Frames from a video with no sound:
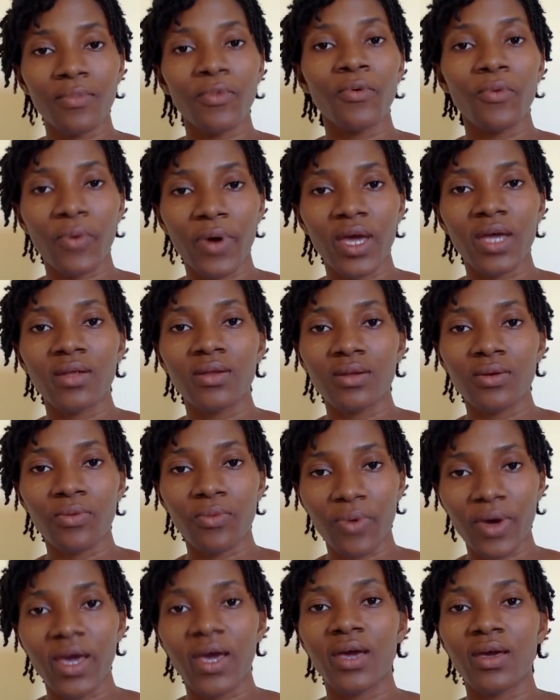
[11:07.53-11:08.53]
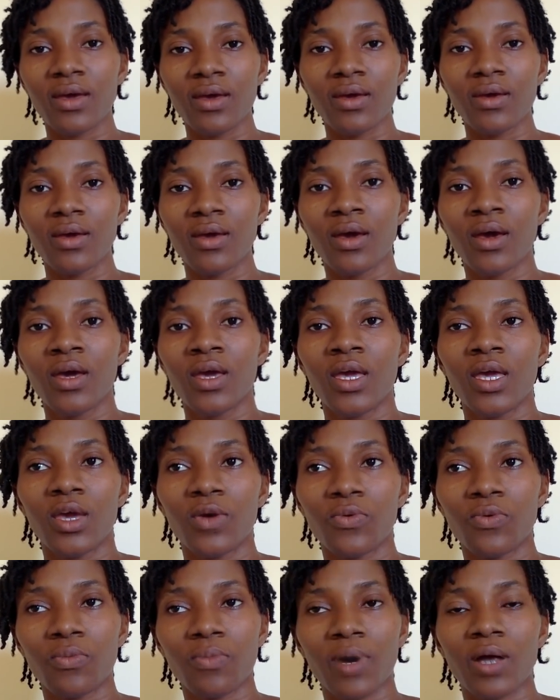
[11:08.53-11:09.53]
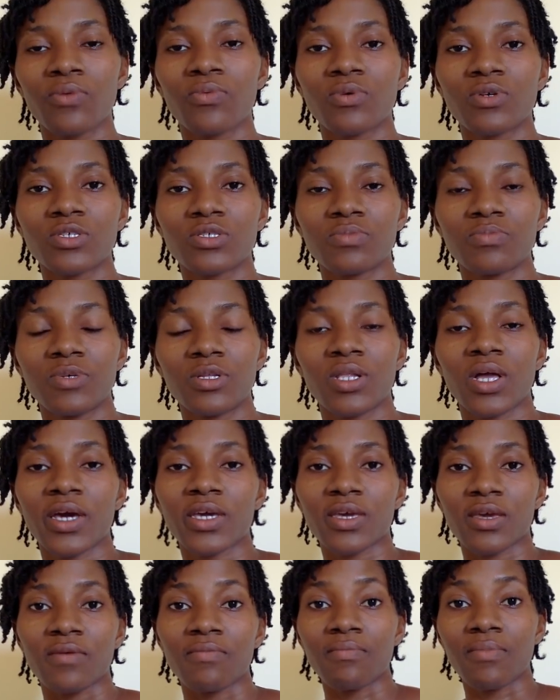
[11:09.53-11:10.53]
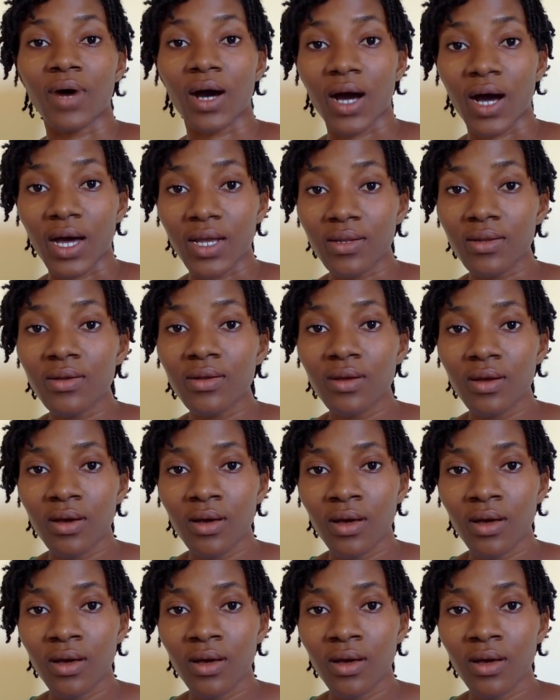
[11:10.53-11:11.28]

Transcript: where a woman wants to be like a man,